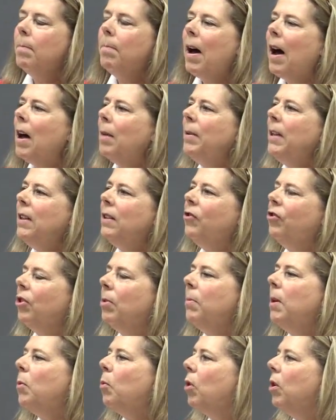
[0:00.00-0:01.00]
Bobby and
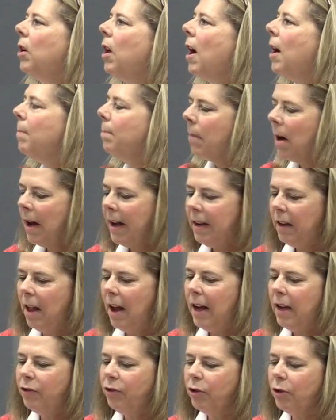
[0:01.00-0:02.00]
Jimmy were not
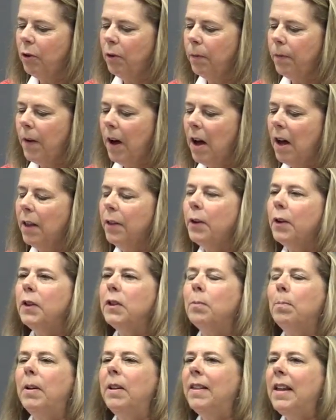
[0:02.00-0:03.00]
biological
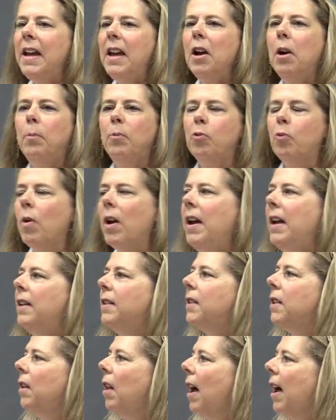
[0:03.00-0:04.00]
fathers, but they helped
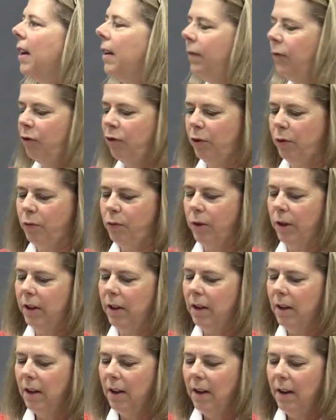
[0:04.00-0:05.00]
raise a lot of children.